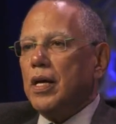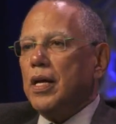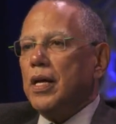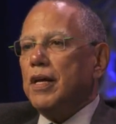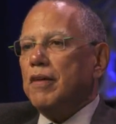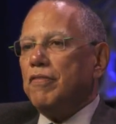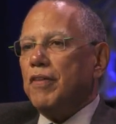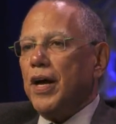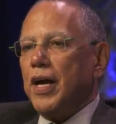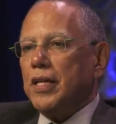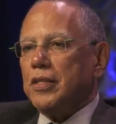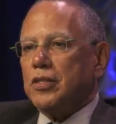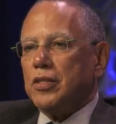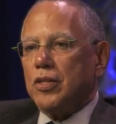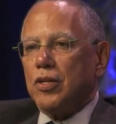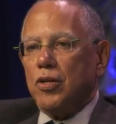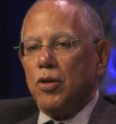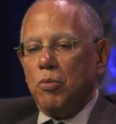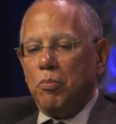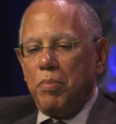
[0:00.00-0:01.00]
If I had to
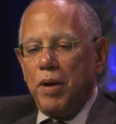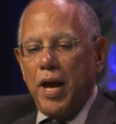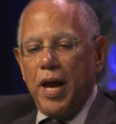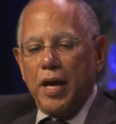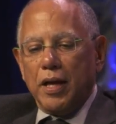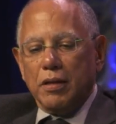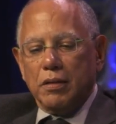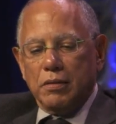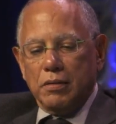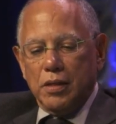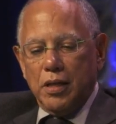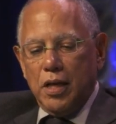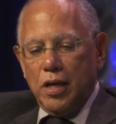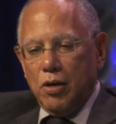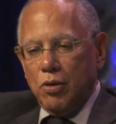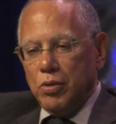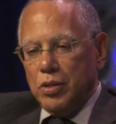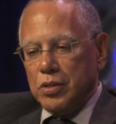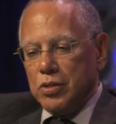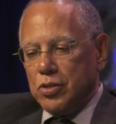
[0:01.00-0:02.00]
go back, you
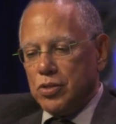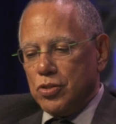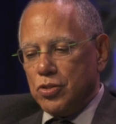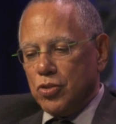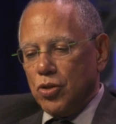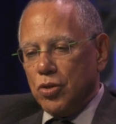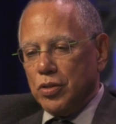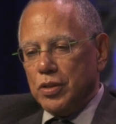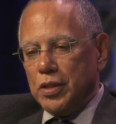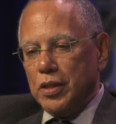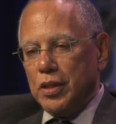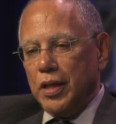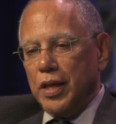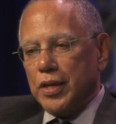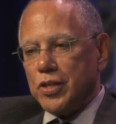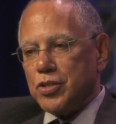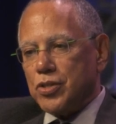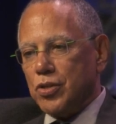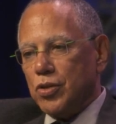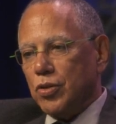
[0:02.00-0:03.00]
know, and start the
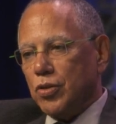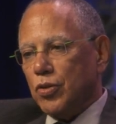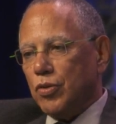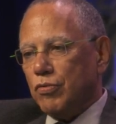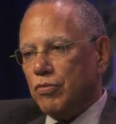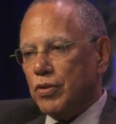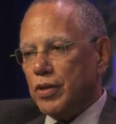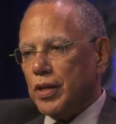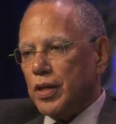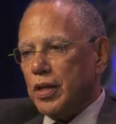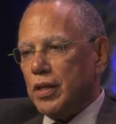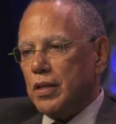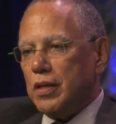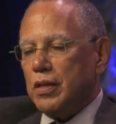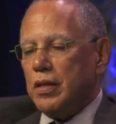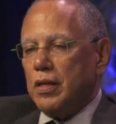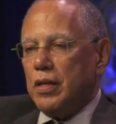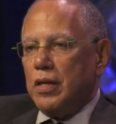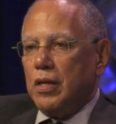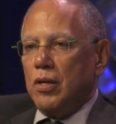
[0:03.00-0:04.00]
election all over again,
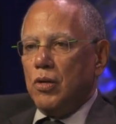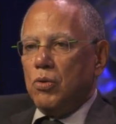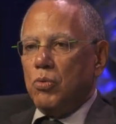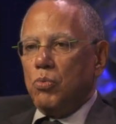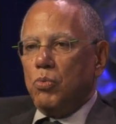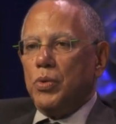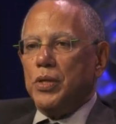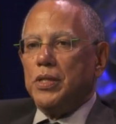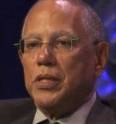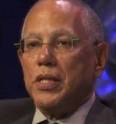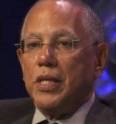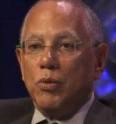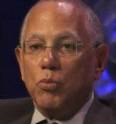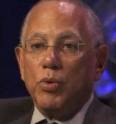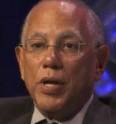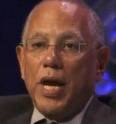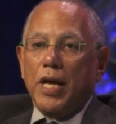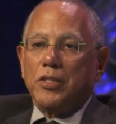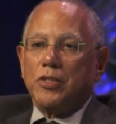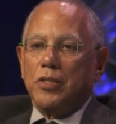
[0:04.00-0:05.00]
we did.
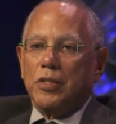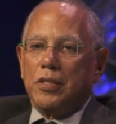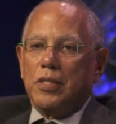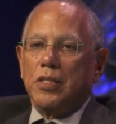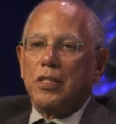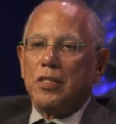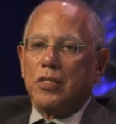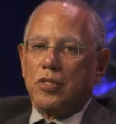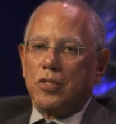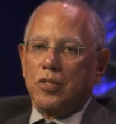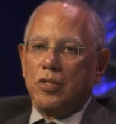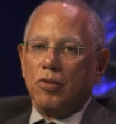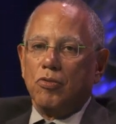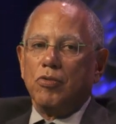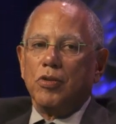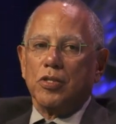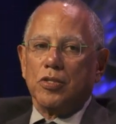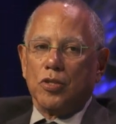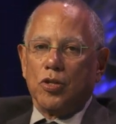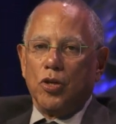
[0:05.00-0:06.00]
We actually did a
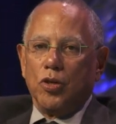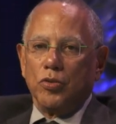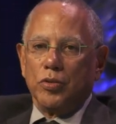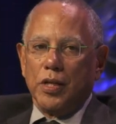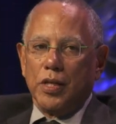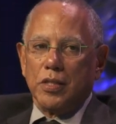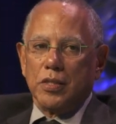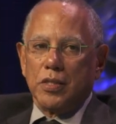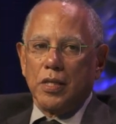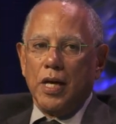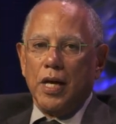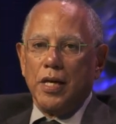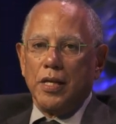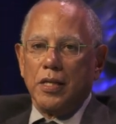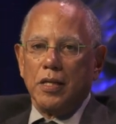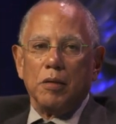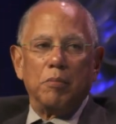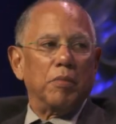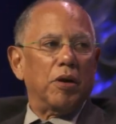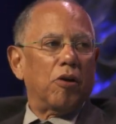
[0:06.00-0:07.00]
series called "Anxiety
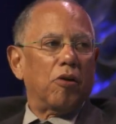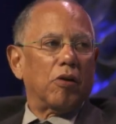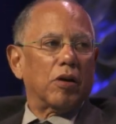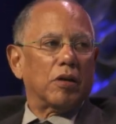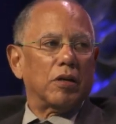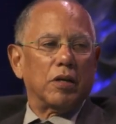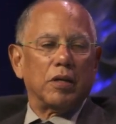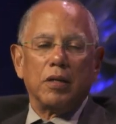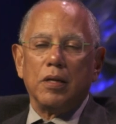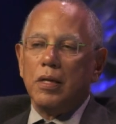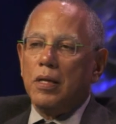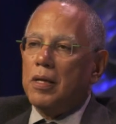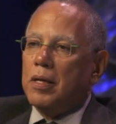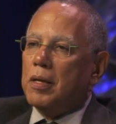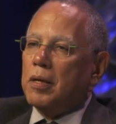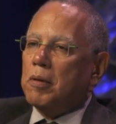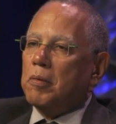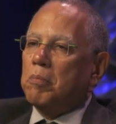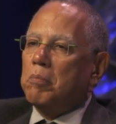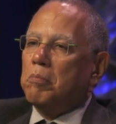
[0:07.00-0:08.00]
in America,"
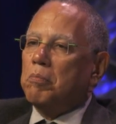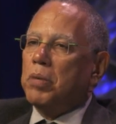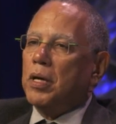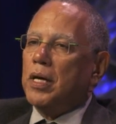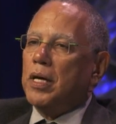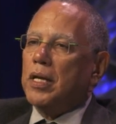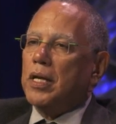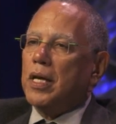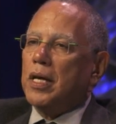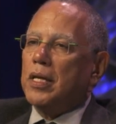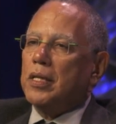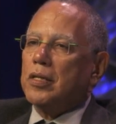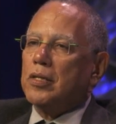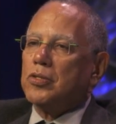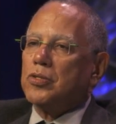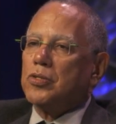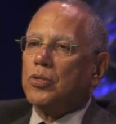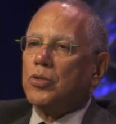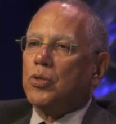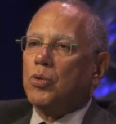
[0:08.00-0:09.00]
but
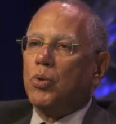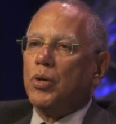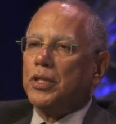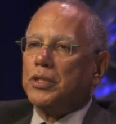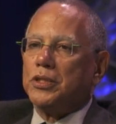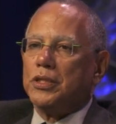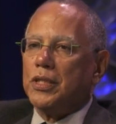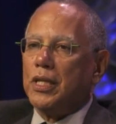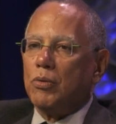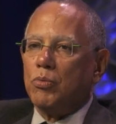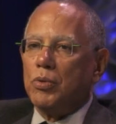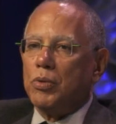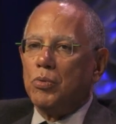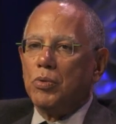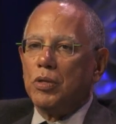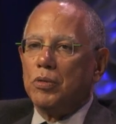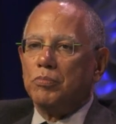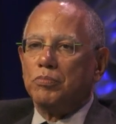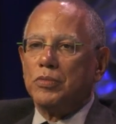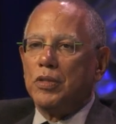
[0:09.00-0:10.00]
there's no question that we would
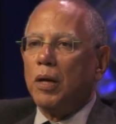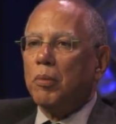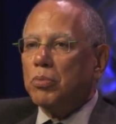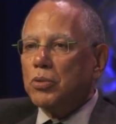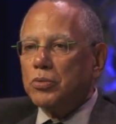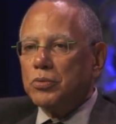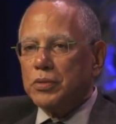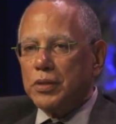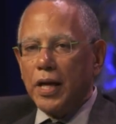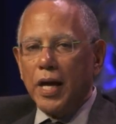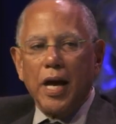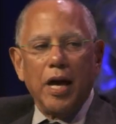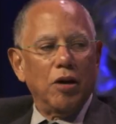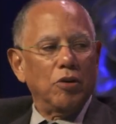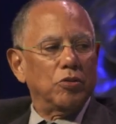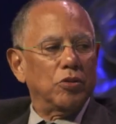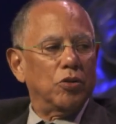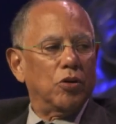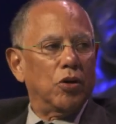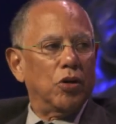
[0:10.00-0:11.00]
have doubled
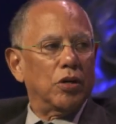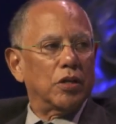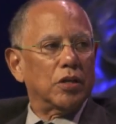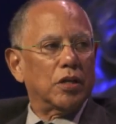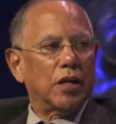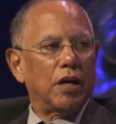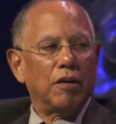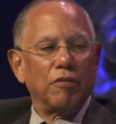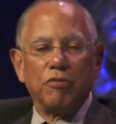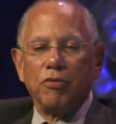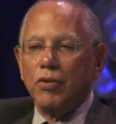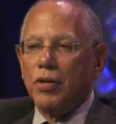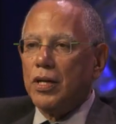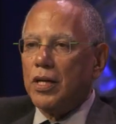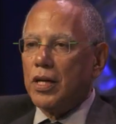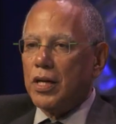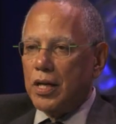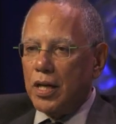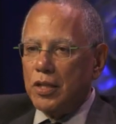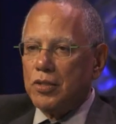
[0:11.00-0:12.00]
down on covering
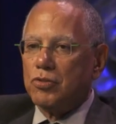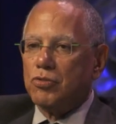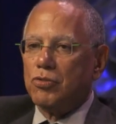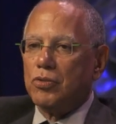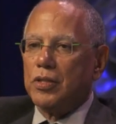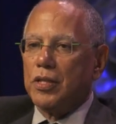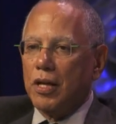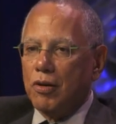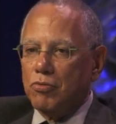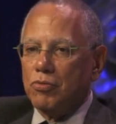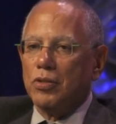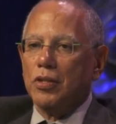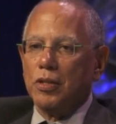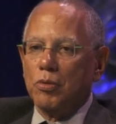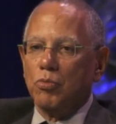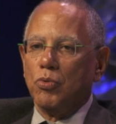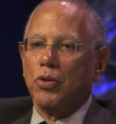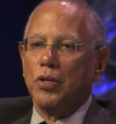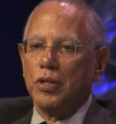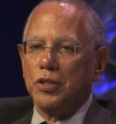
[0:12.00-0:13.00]
a country that really
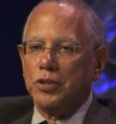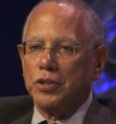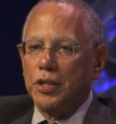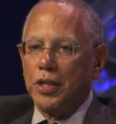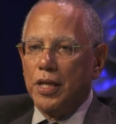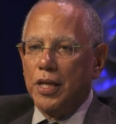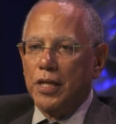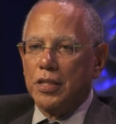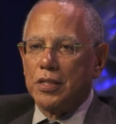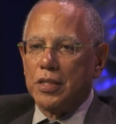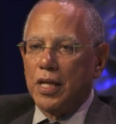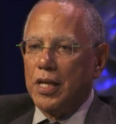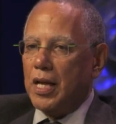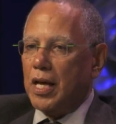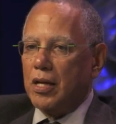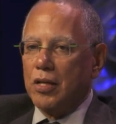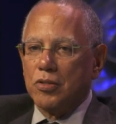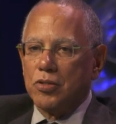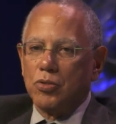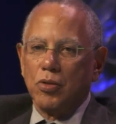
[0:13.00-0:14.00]
wanted change. And
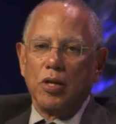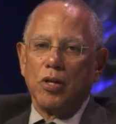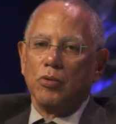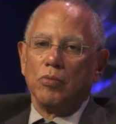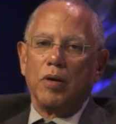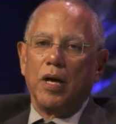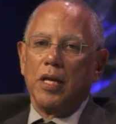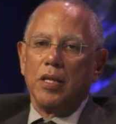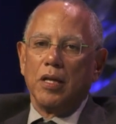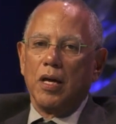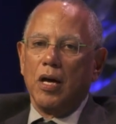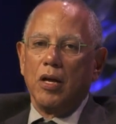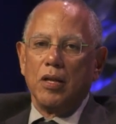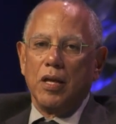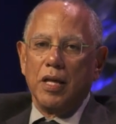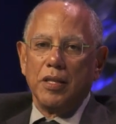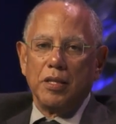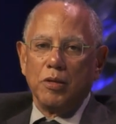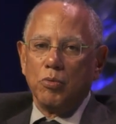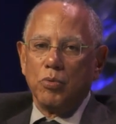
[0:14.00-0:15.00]
I, so I don't.
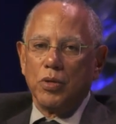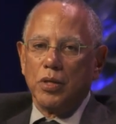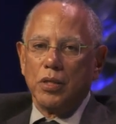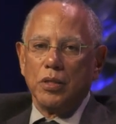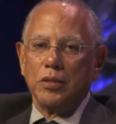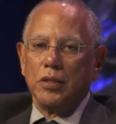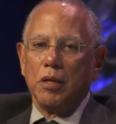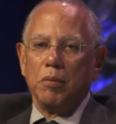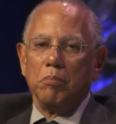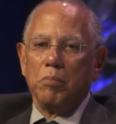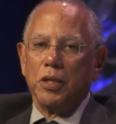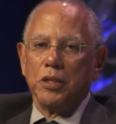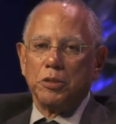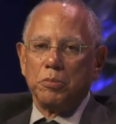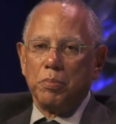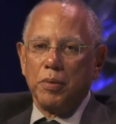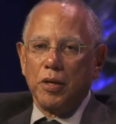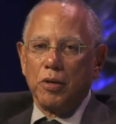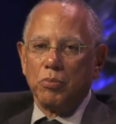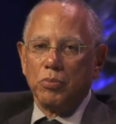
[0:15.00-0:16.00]
I, I think we could have done much
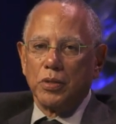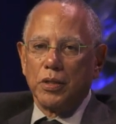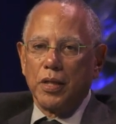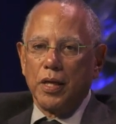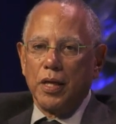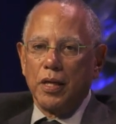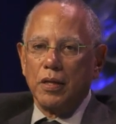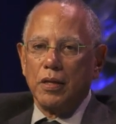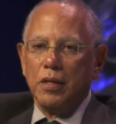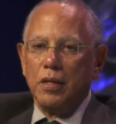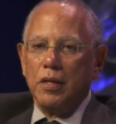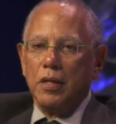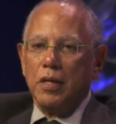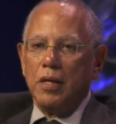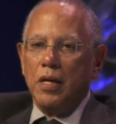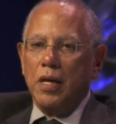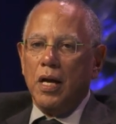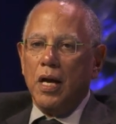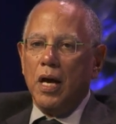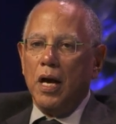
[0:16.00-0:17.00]
better with that.
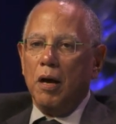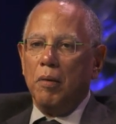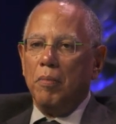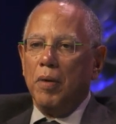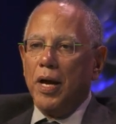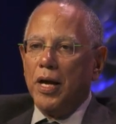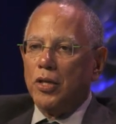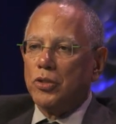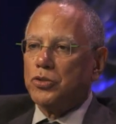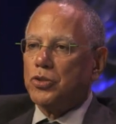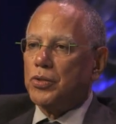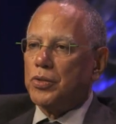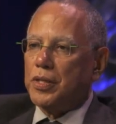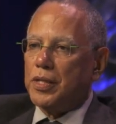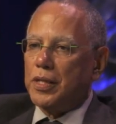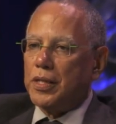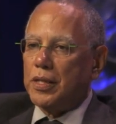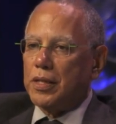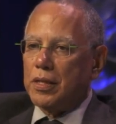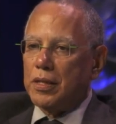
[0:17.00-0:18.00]
Um, I also
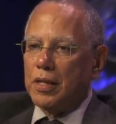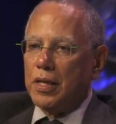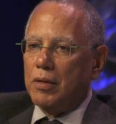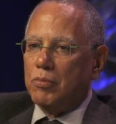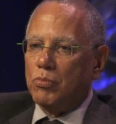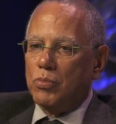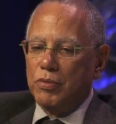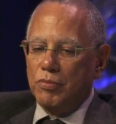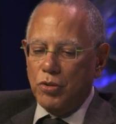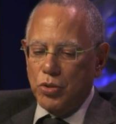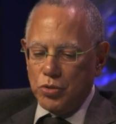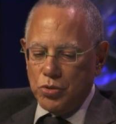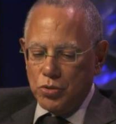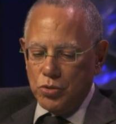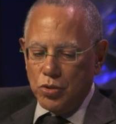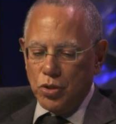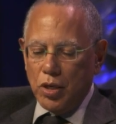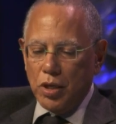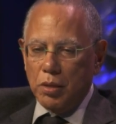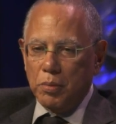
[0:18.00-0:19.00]
think, and we've also
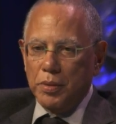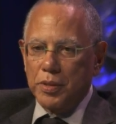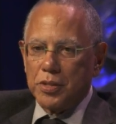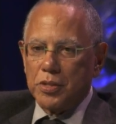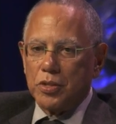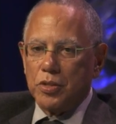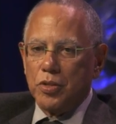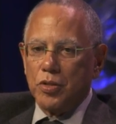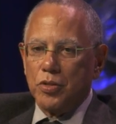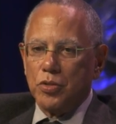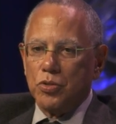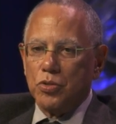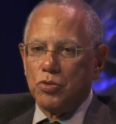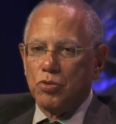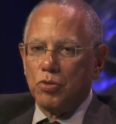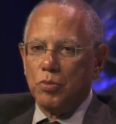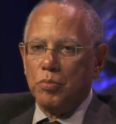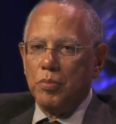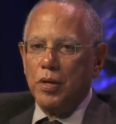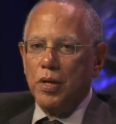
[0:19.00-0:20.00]
talked about this in the
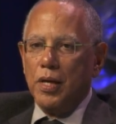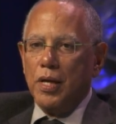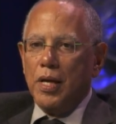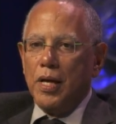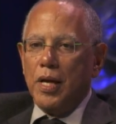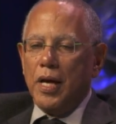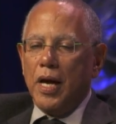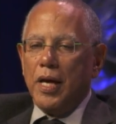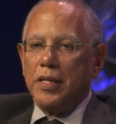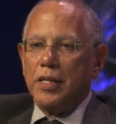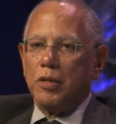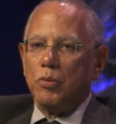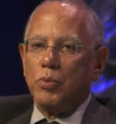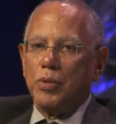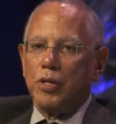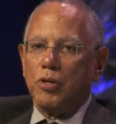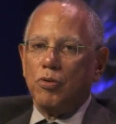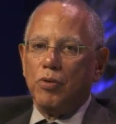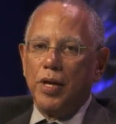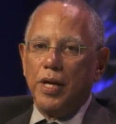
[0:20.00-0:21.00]
newsroom, I think we
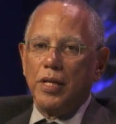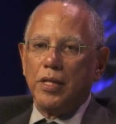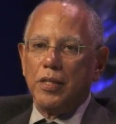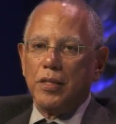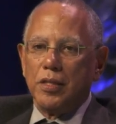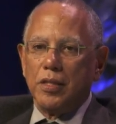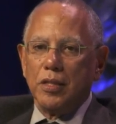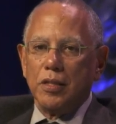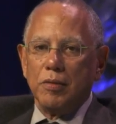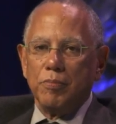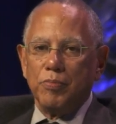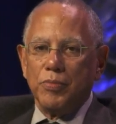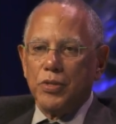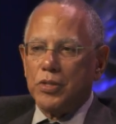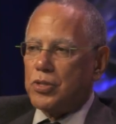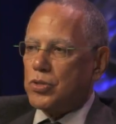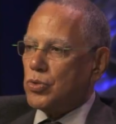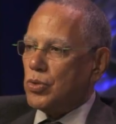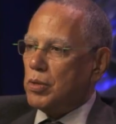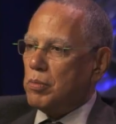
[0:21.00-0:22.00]
created the,
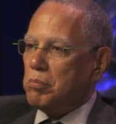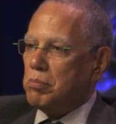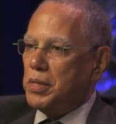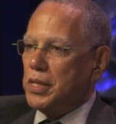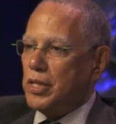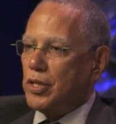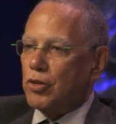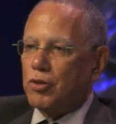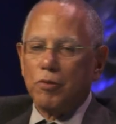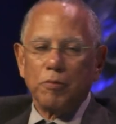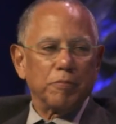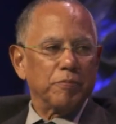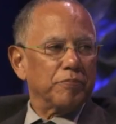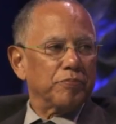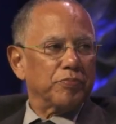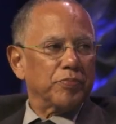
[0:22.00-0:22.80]
this sort of meter